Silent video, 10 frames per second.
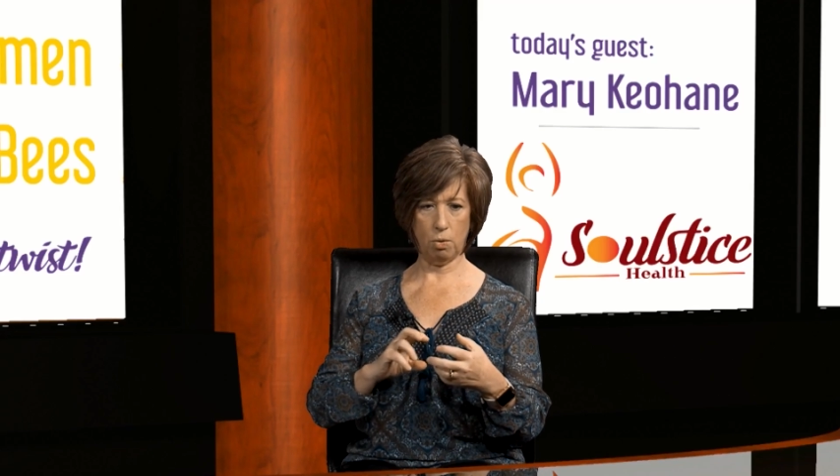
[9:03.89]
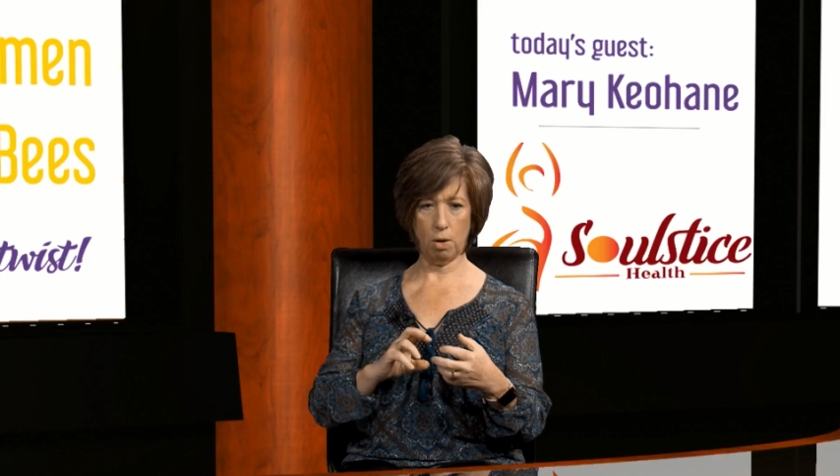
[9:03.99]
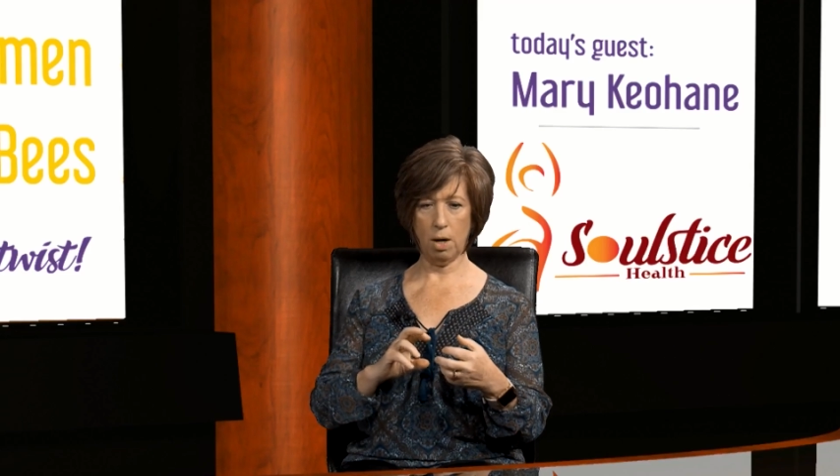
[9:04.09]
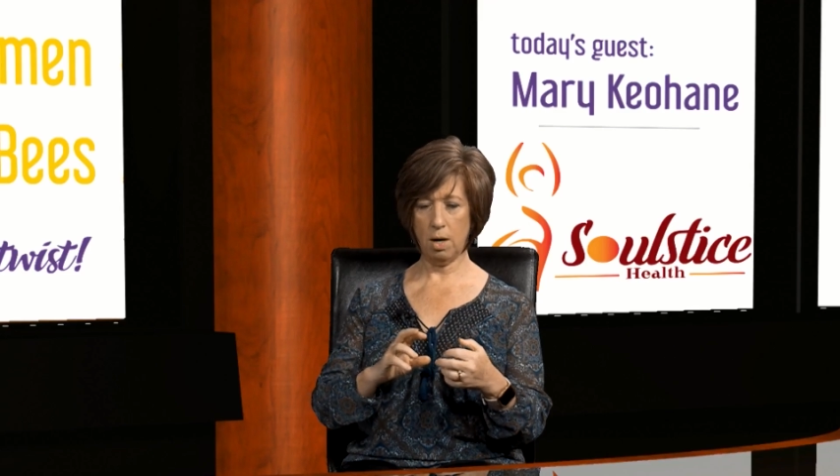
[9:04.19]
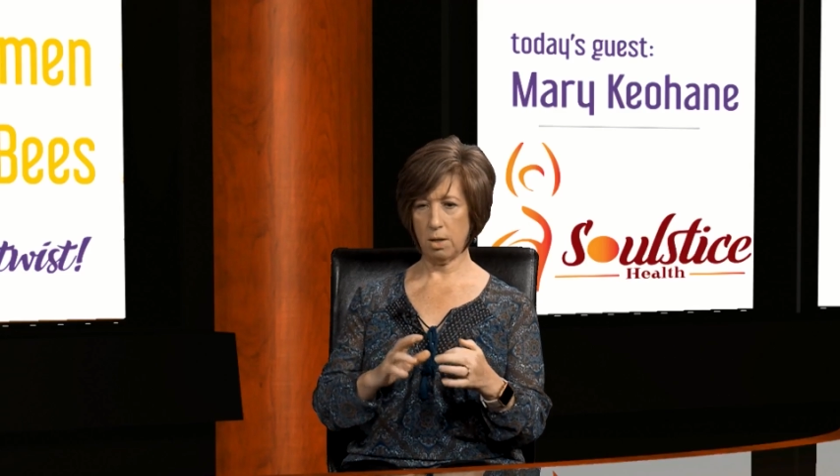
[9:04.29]

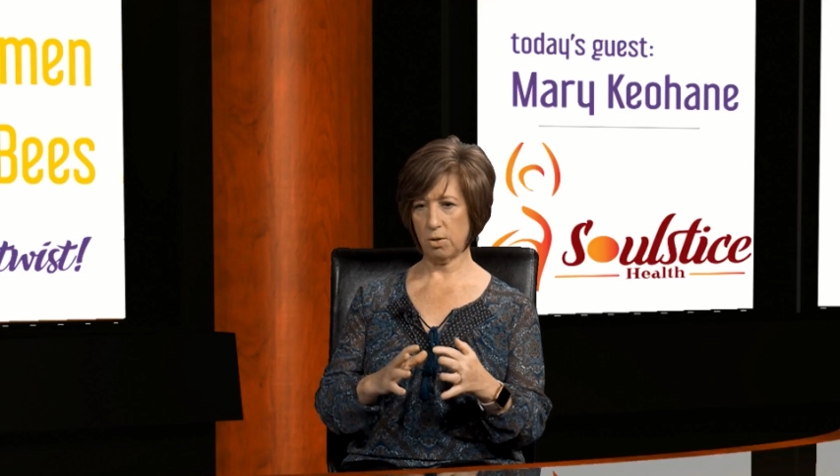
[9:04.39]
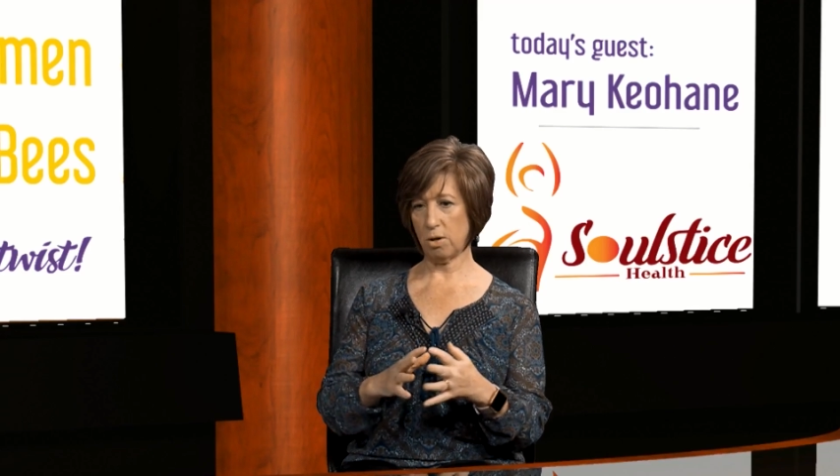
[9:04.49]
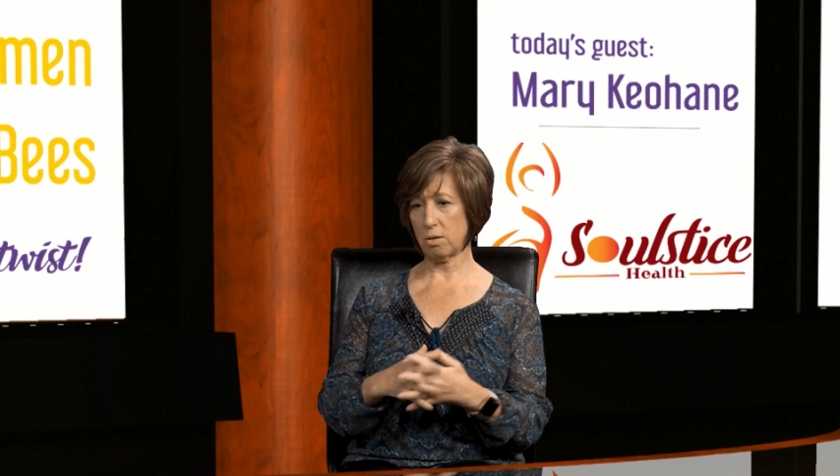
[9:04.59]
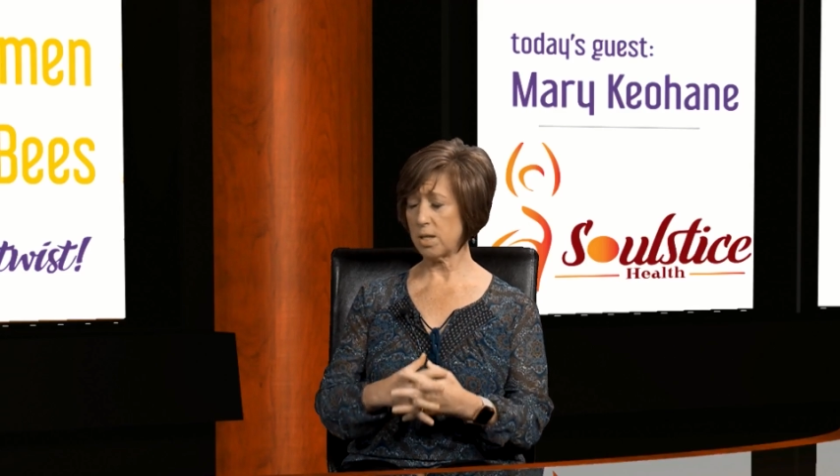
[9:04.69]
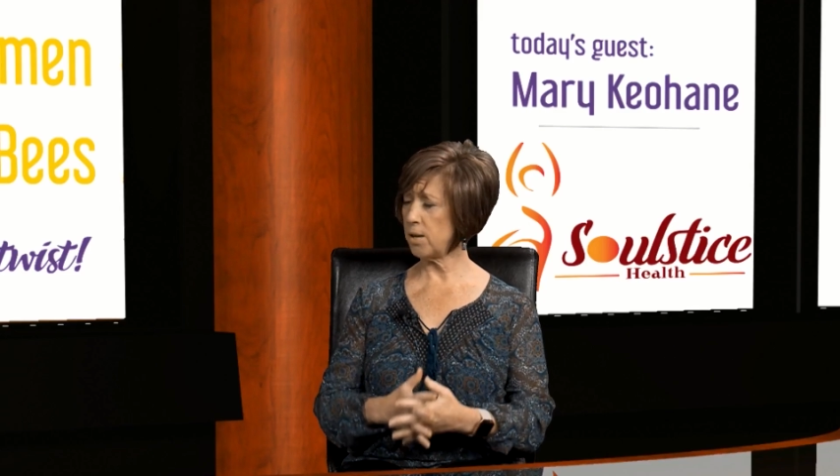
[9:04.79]
or the
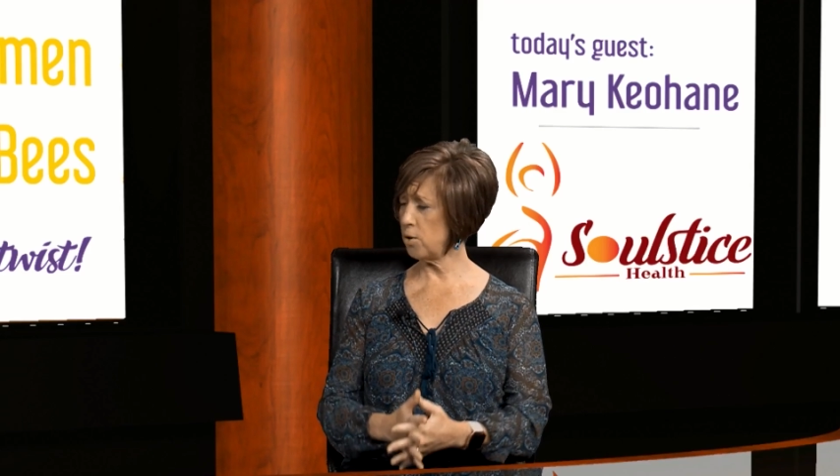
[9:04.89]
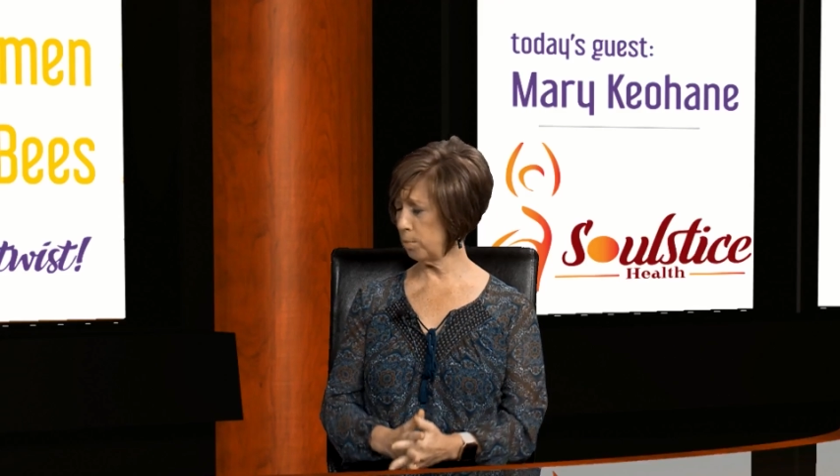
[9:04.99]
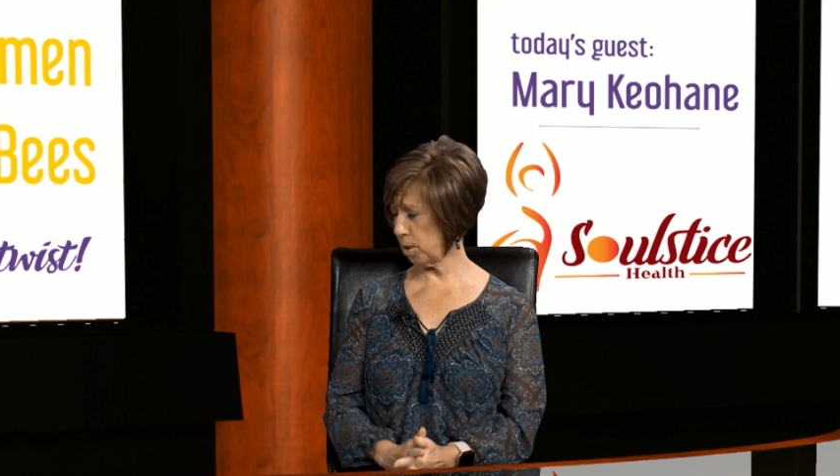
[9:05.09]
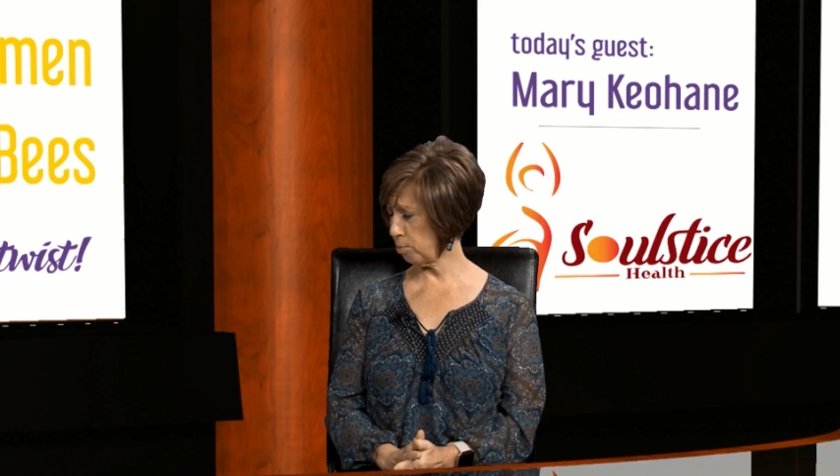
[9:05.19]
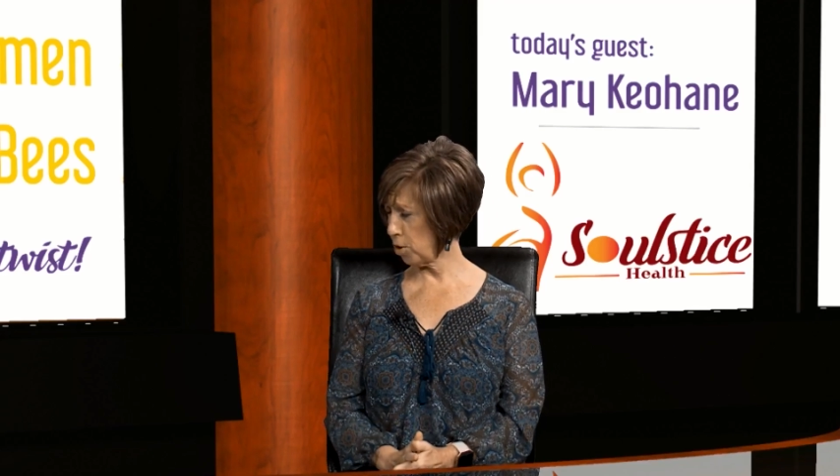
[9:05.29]
doctor said your
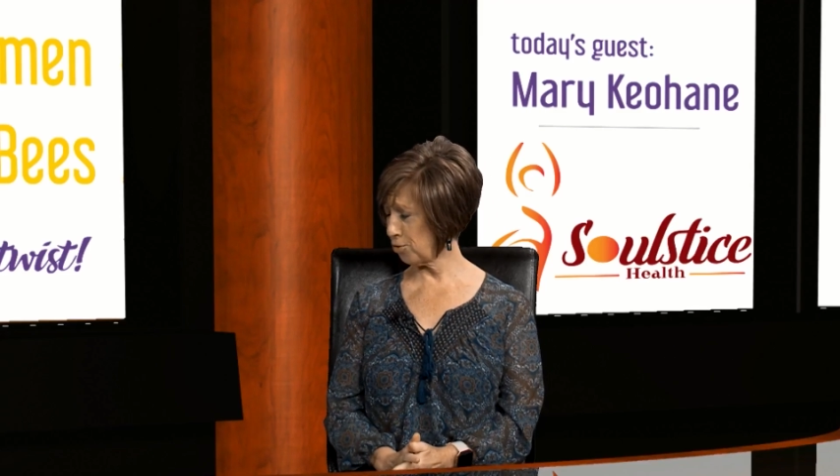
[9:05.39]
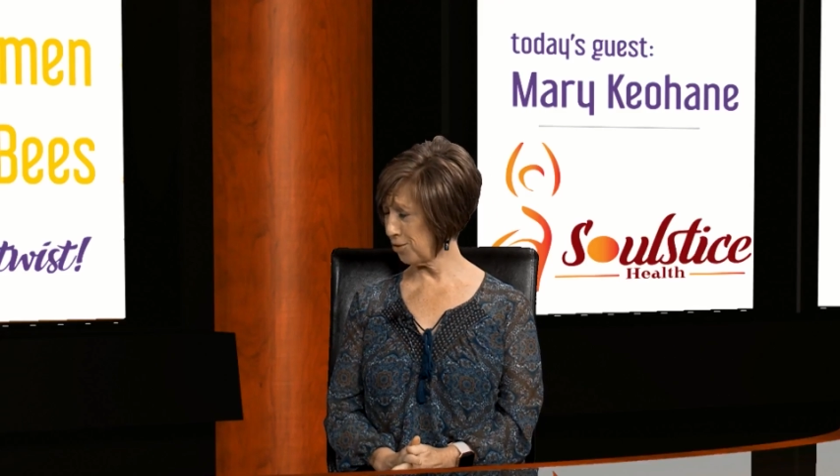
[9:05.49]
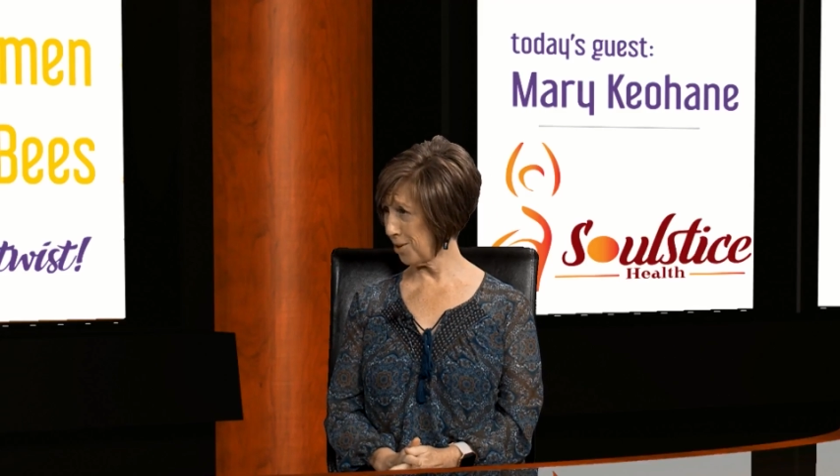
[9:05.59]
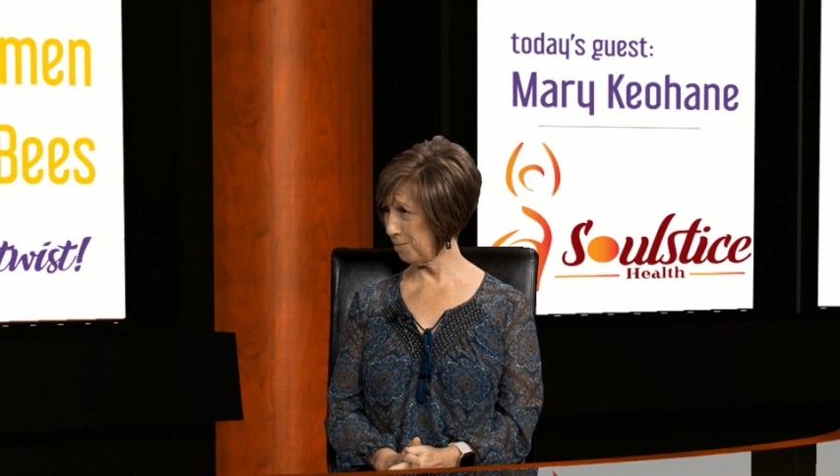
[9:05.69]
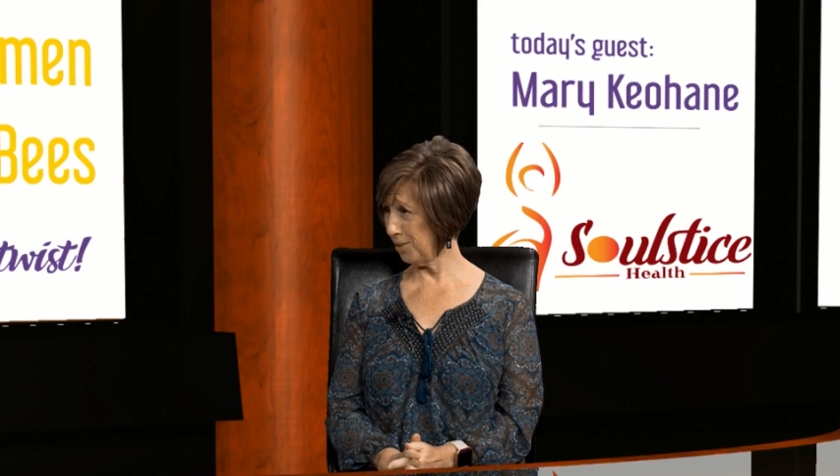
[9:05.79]
blood
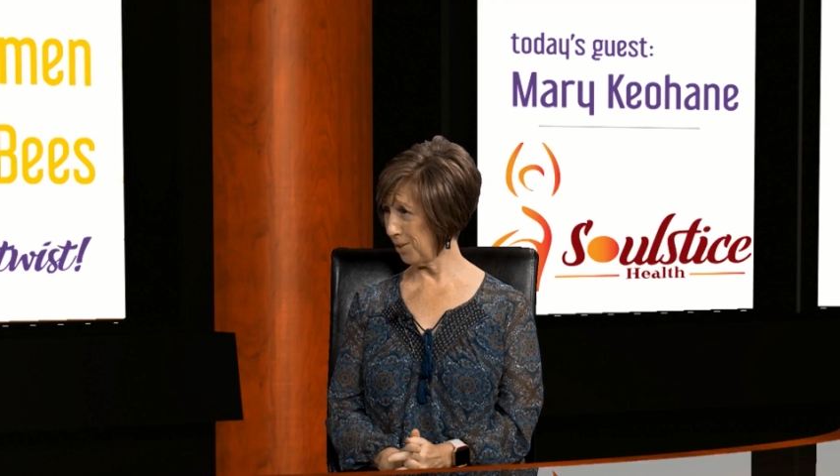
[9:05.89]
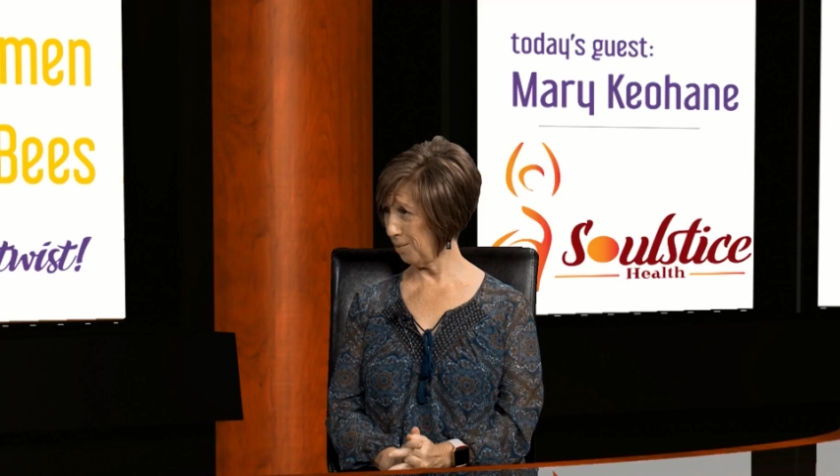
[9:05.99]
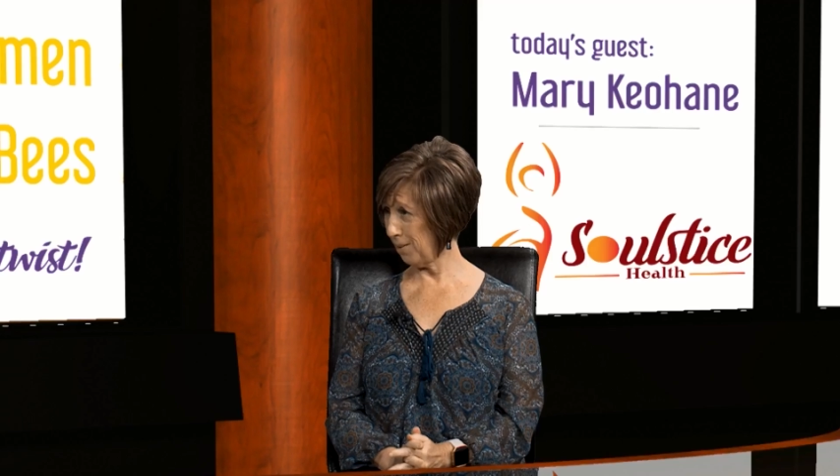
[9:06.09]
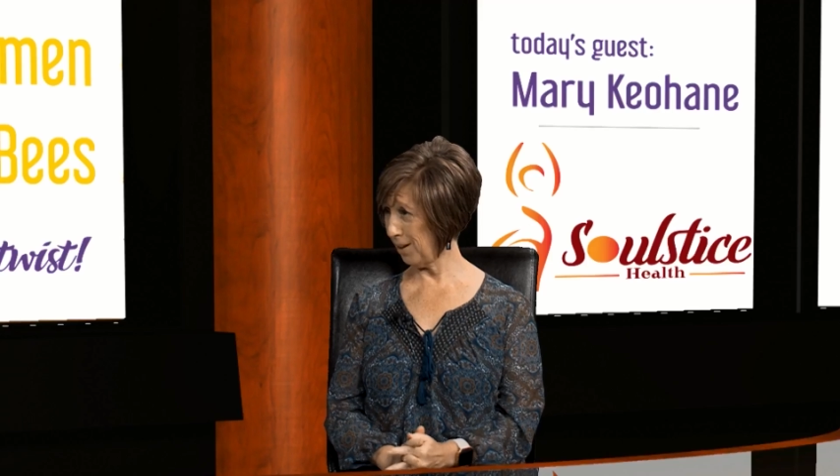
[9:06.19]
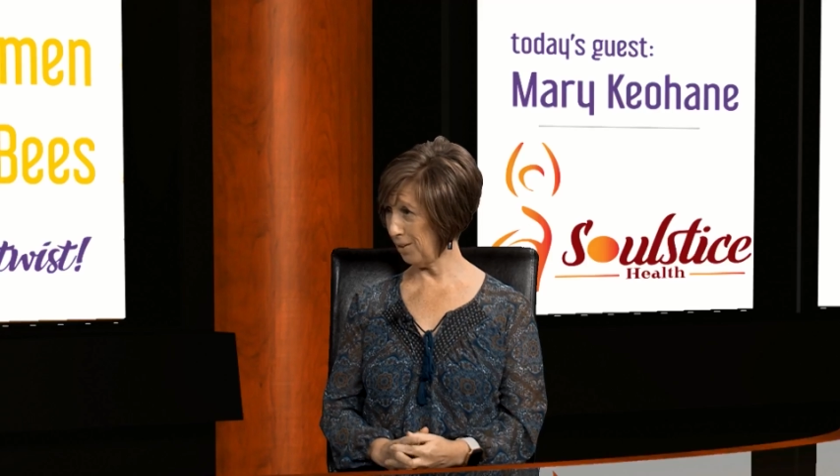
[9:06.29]
pressure's up a
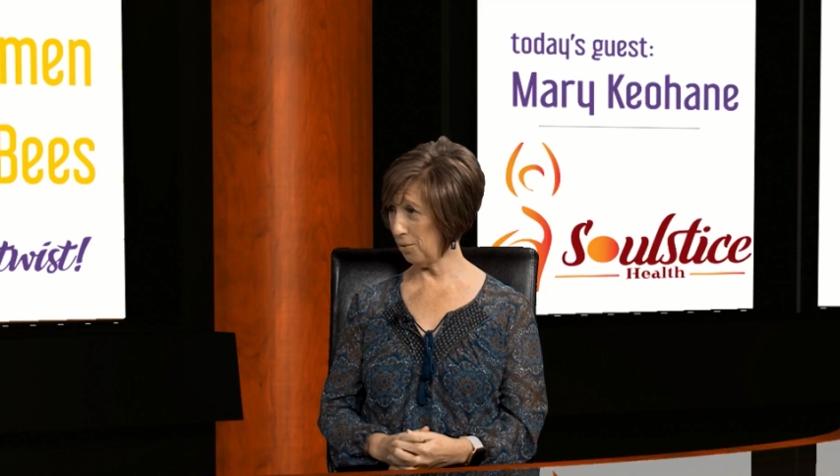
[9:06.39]
little bit,